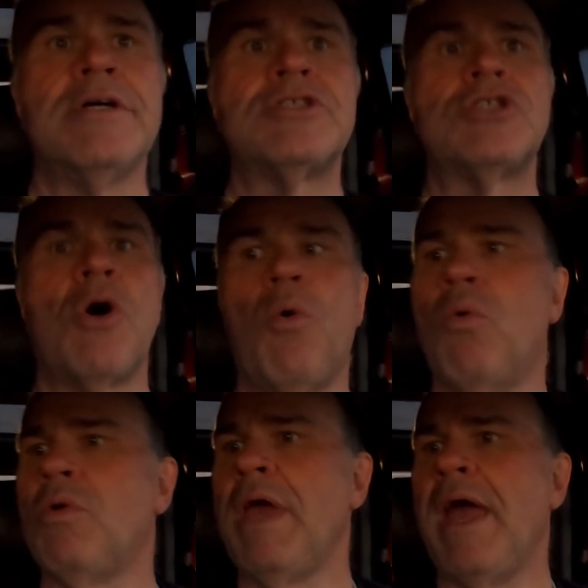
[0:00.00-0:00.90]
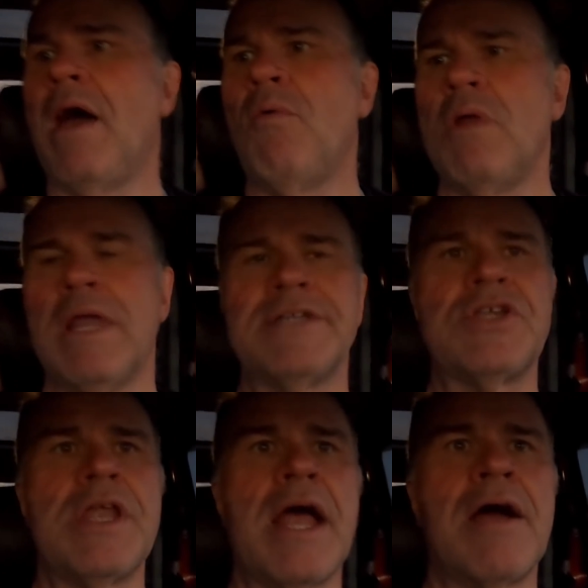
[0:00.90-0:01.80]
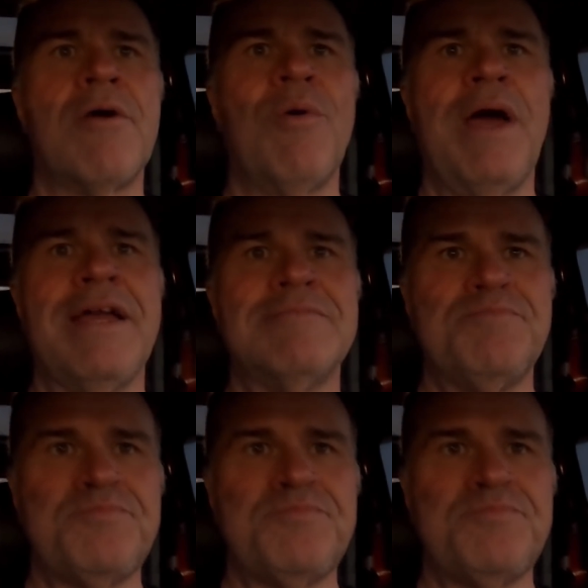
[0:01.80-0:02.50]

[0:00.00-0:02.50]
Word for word: So, yeah, we're less than an hour away.